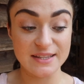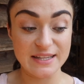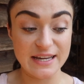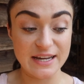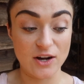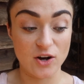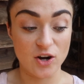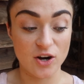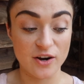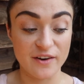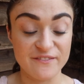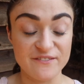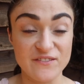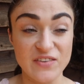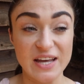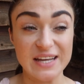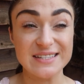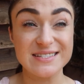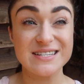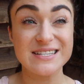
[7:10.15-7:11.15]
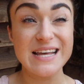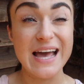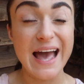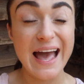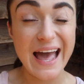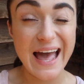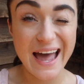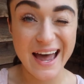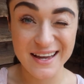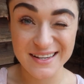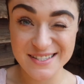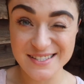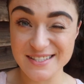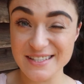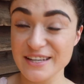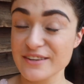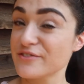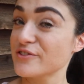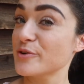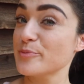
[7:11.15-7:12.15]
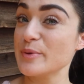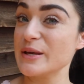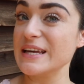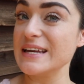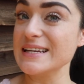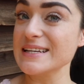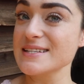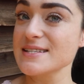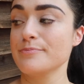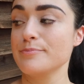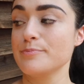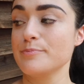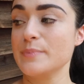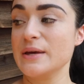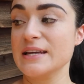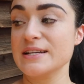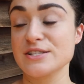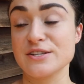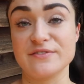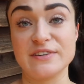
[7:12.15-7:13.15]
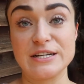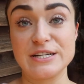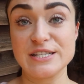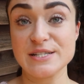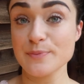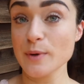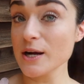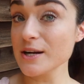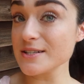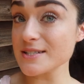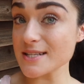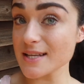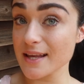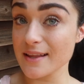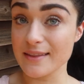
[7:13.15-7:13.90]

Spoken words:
They are fantastic for pigs. Pigs are very smart.